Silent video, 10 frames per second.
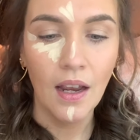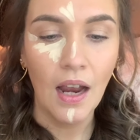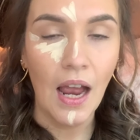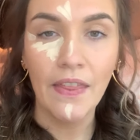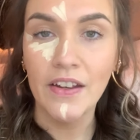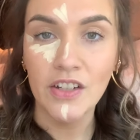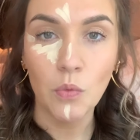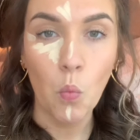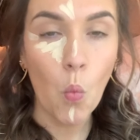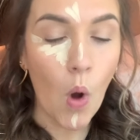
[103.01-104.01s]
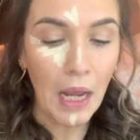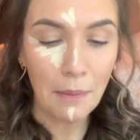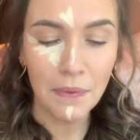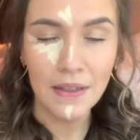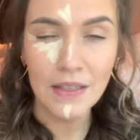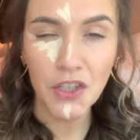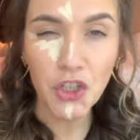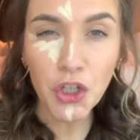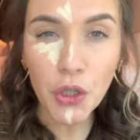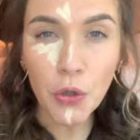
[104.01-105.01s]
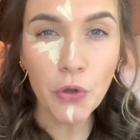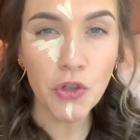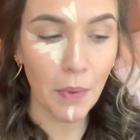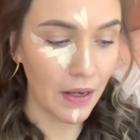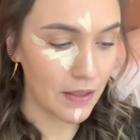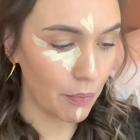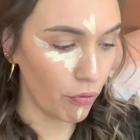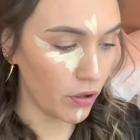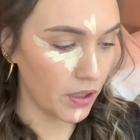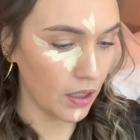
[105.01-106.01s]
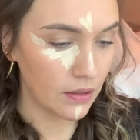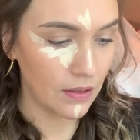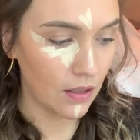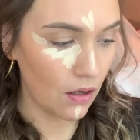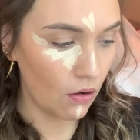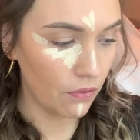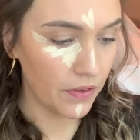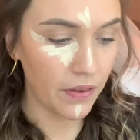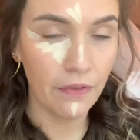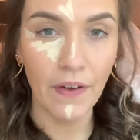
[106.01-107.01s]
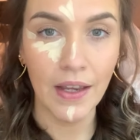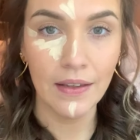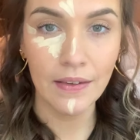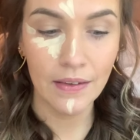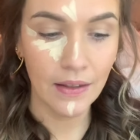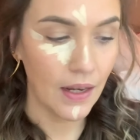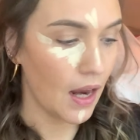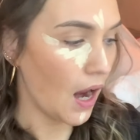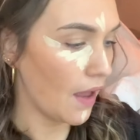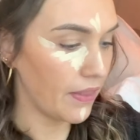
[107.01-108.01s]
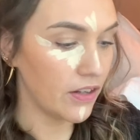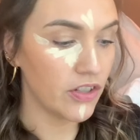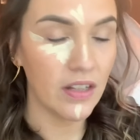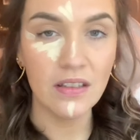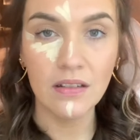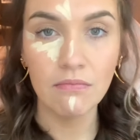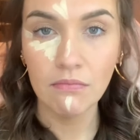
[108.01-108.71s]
And they just wipe these huge amounts of product onto the face and then just